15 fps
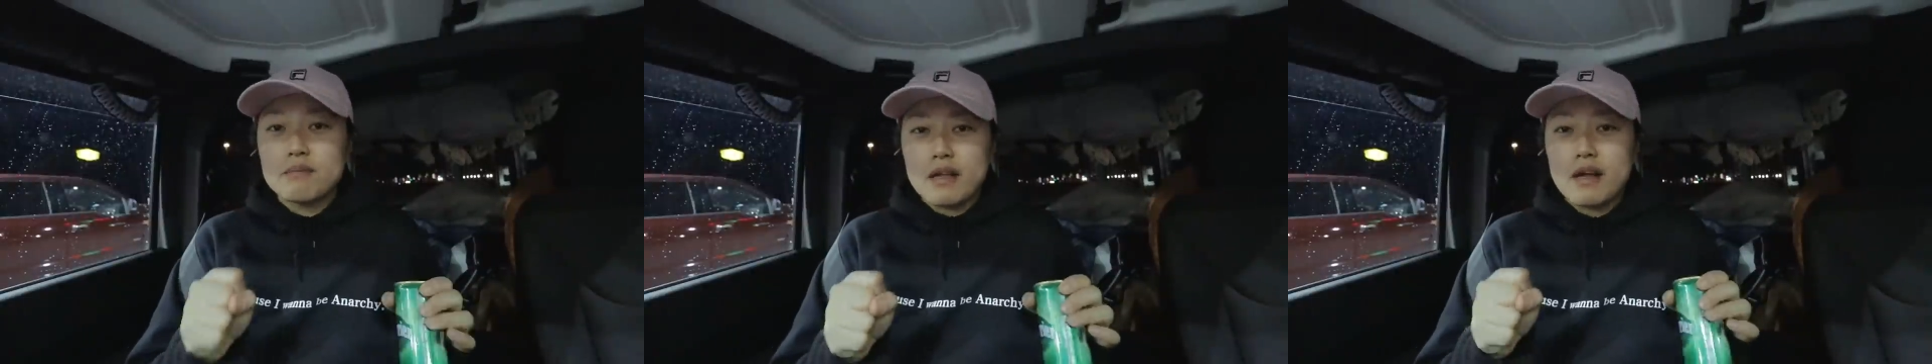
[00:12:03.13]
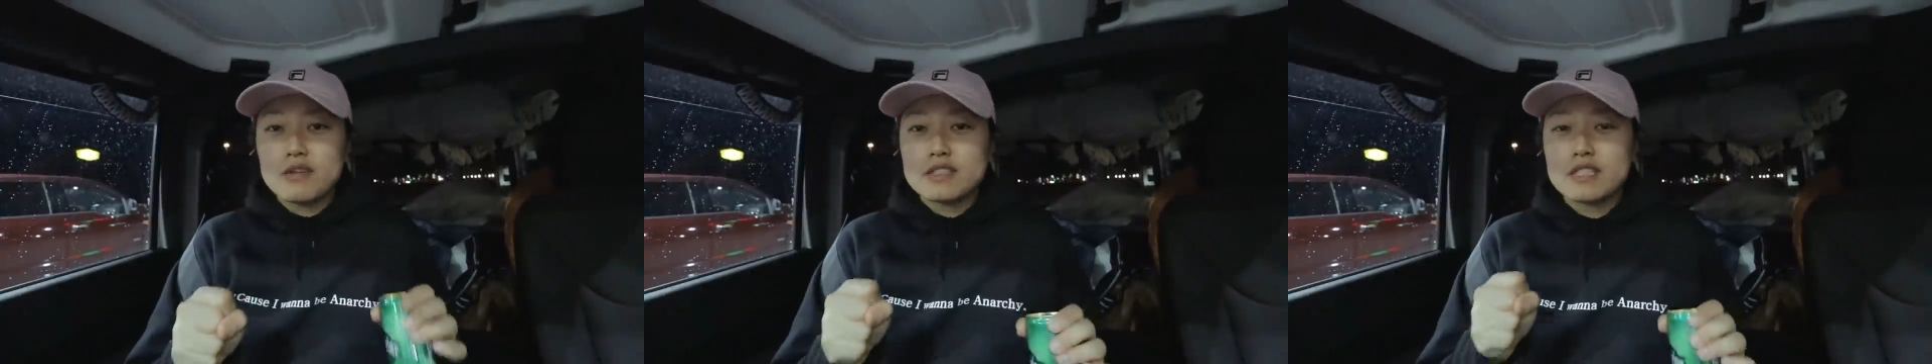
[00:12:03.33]

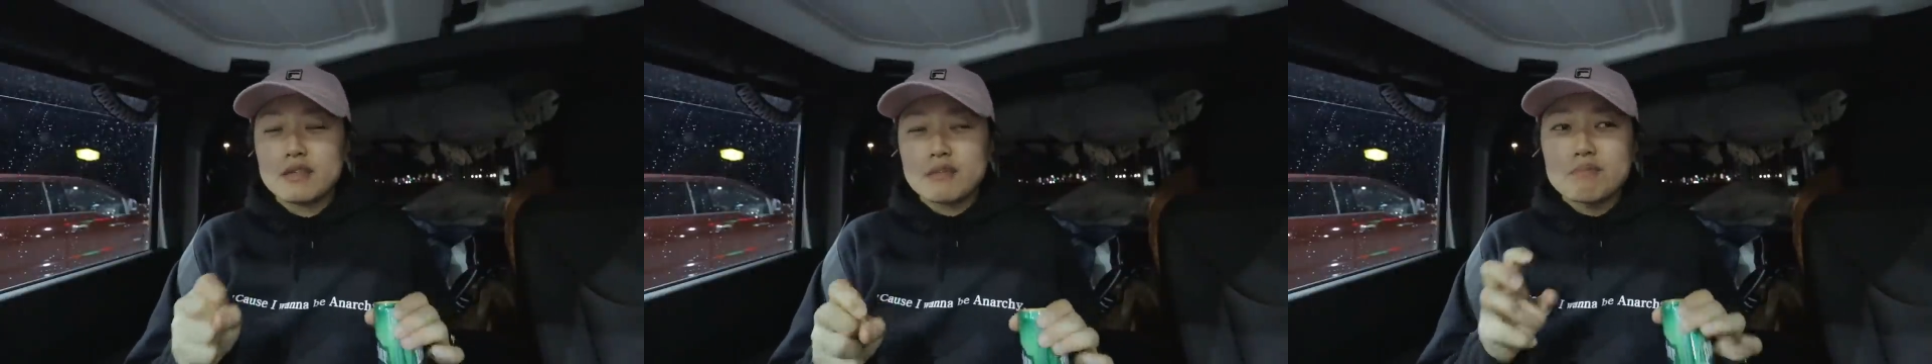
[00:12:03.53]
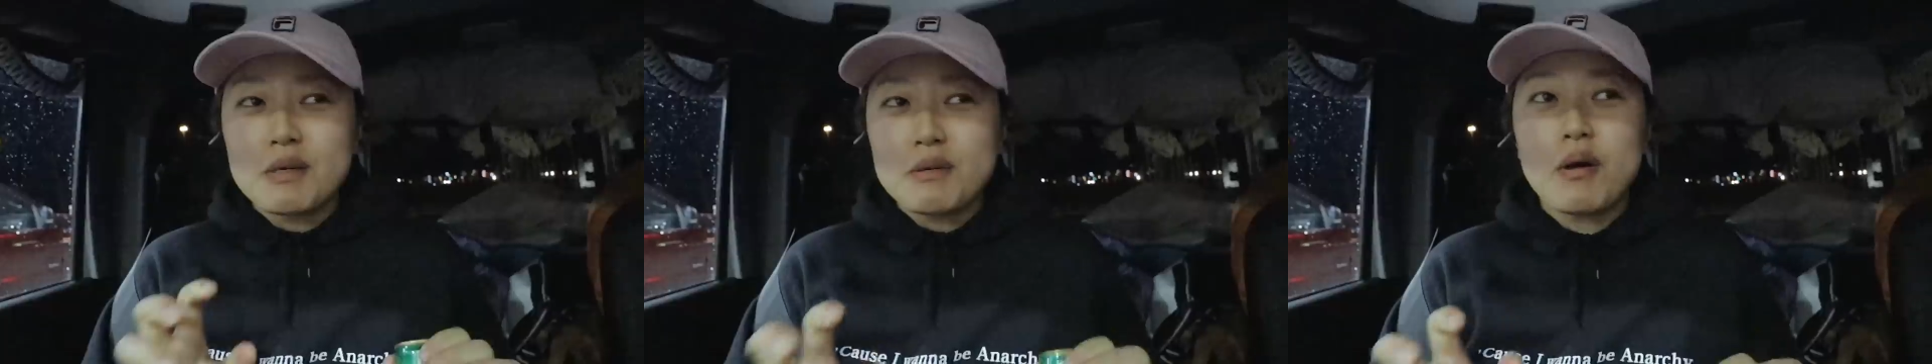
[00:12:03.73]
I was
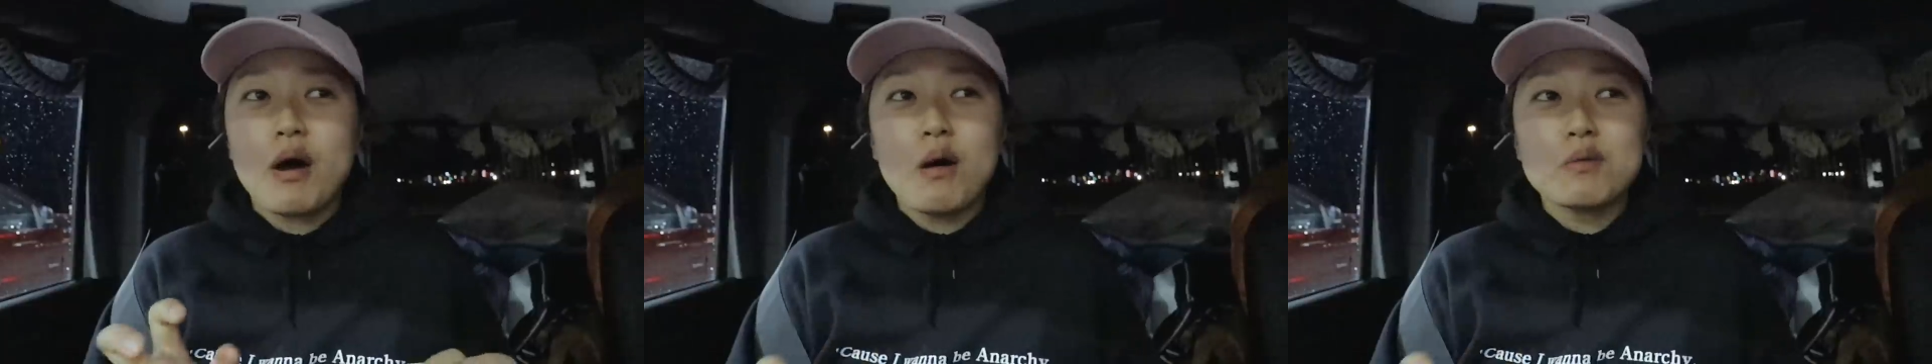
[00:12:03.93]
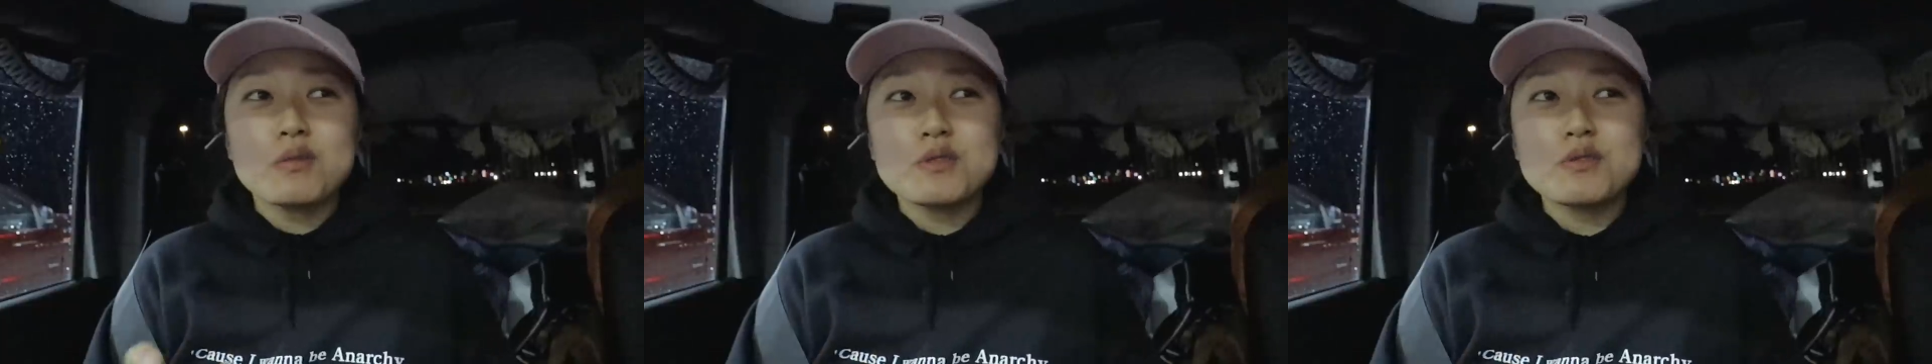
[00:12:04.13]
like, my
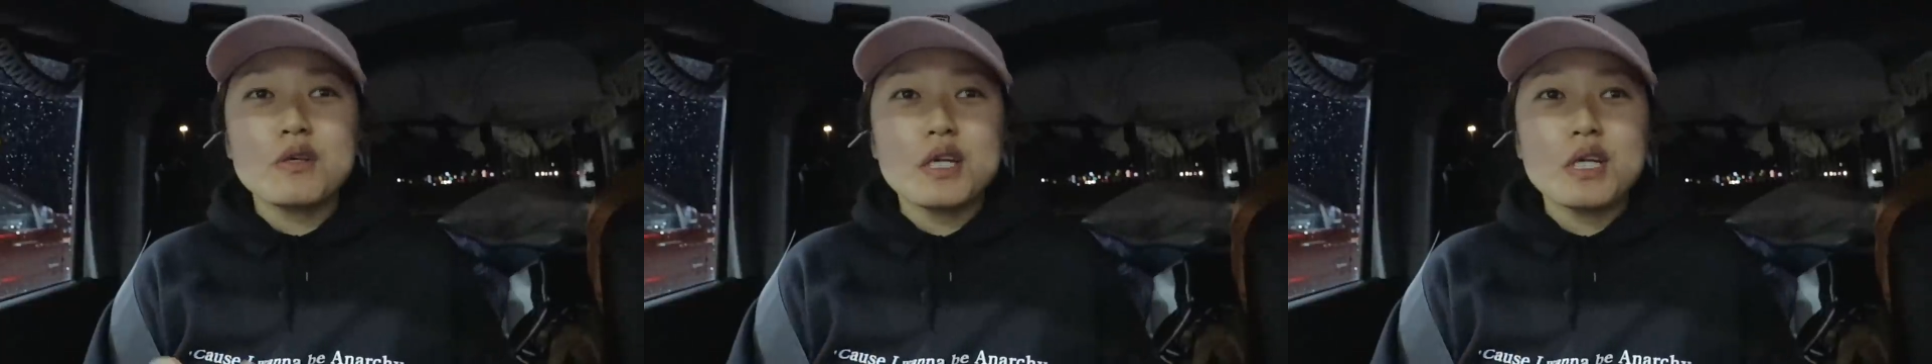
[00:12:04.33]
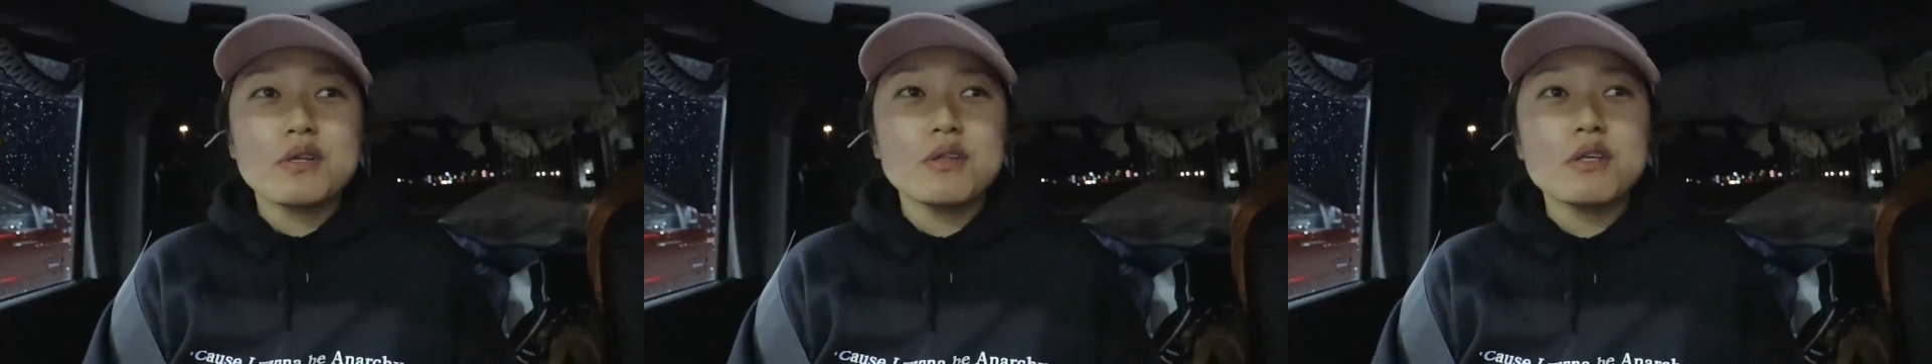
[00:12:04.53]
palms were
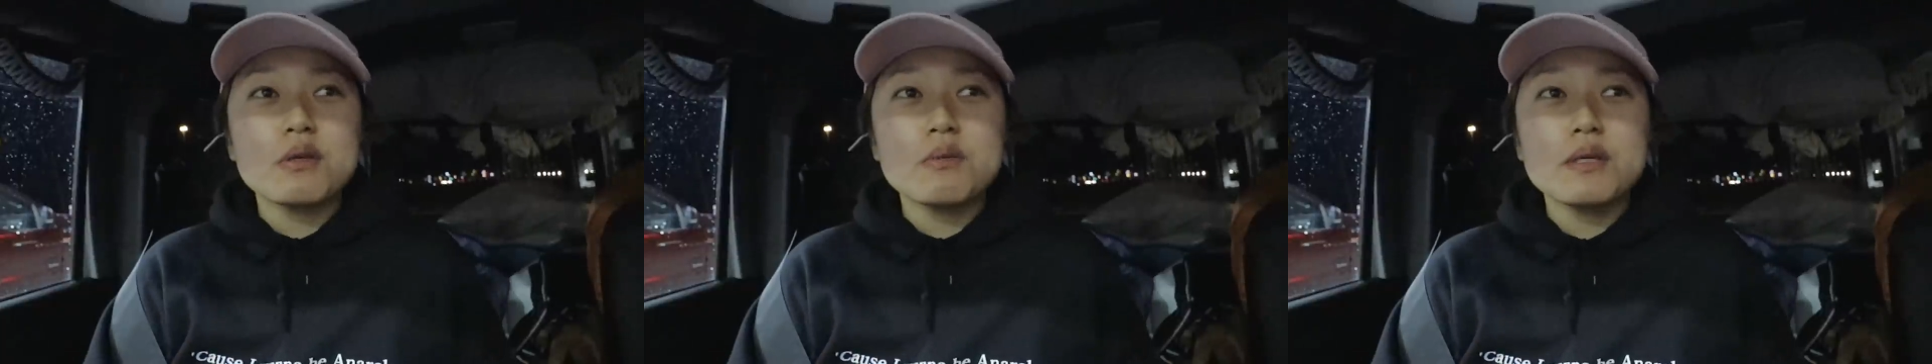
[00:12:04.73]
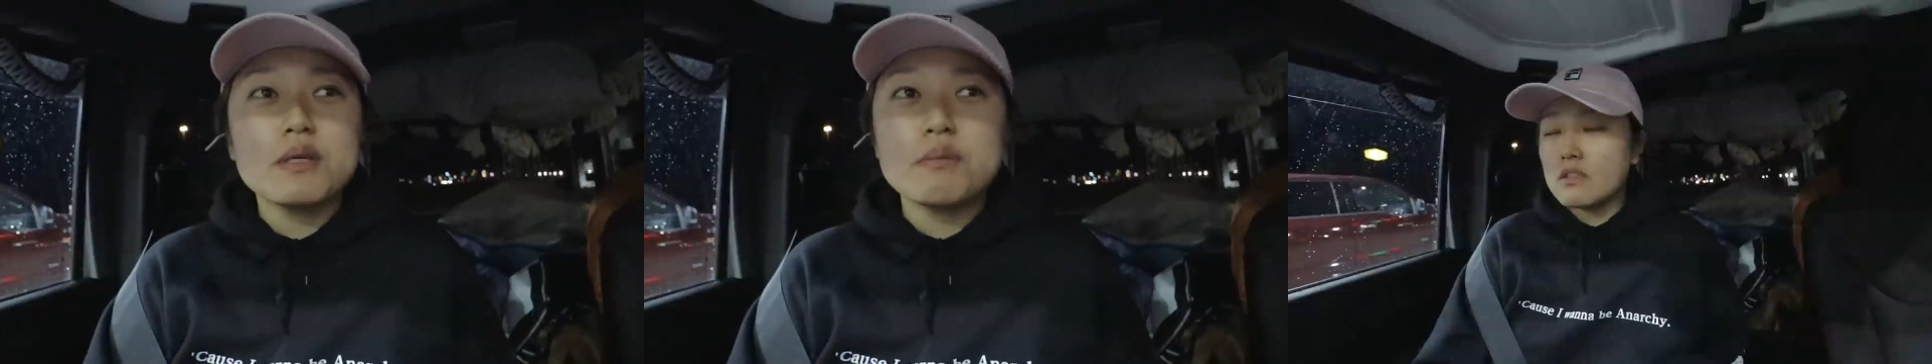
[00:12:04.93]
sweating a
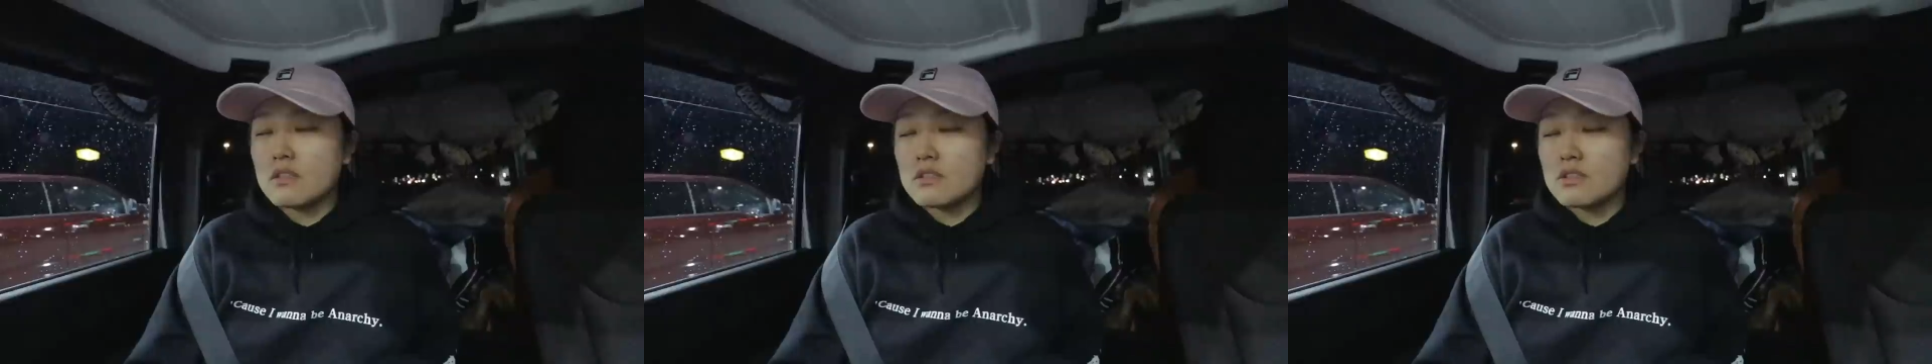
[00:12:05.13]
little bit.